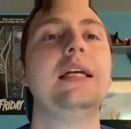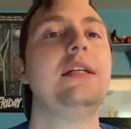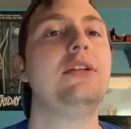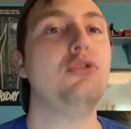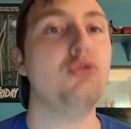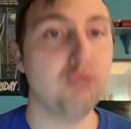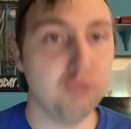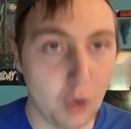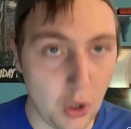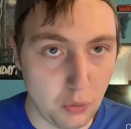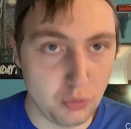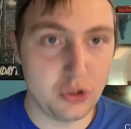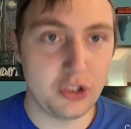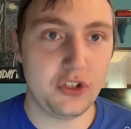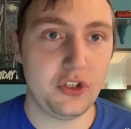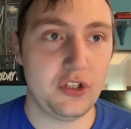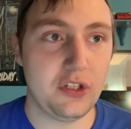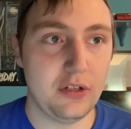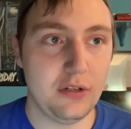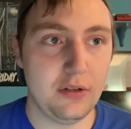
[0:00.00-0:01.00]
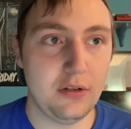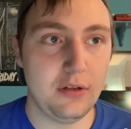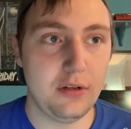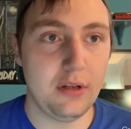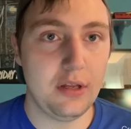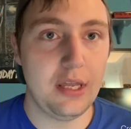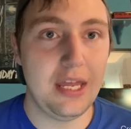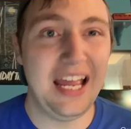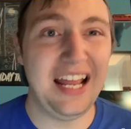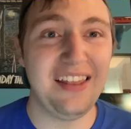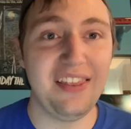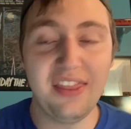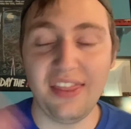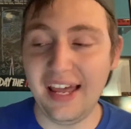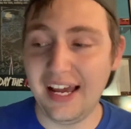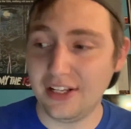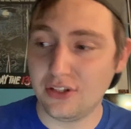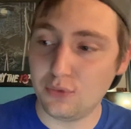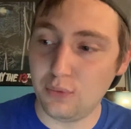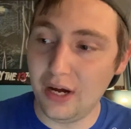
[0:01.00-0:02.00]
Gross. And
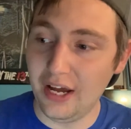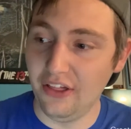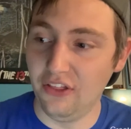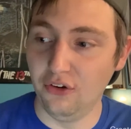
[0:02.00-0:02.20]
that's why